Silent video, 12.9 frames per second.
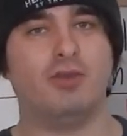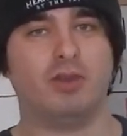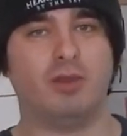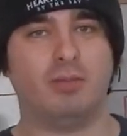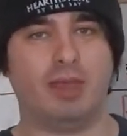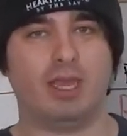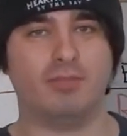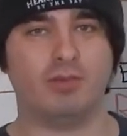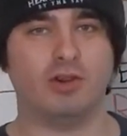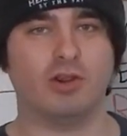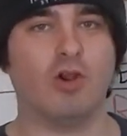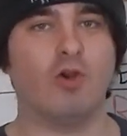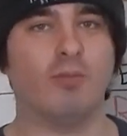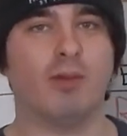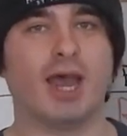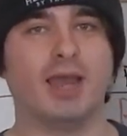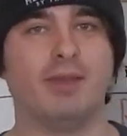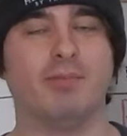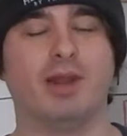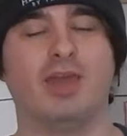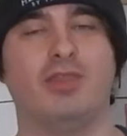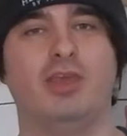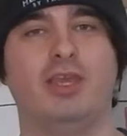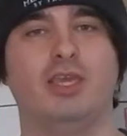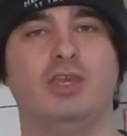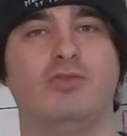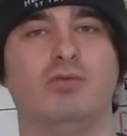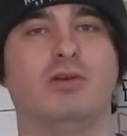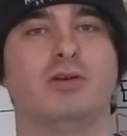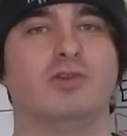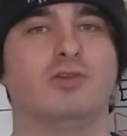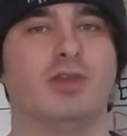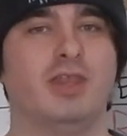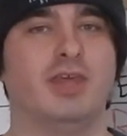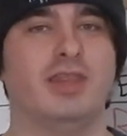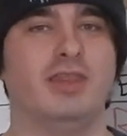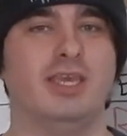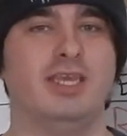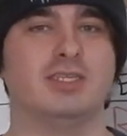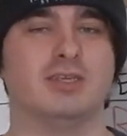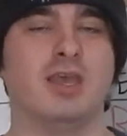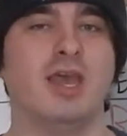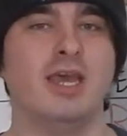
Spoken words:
You can make up your own mind, but I think you will agree that these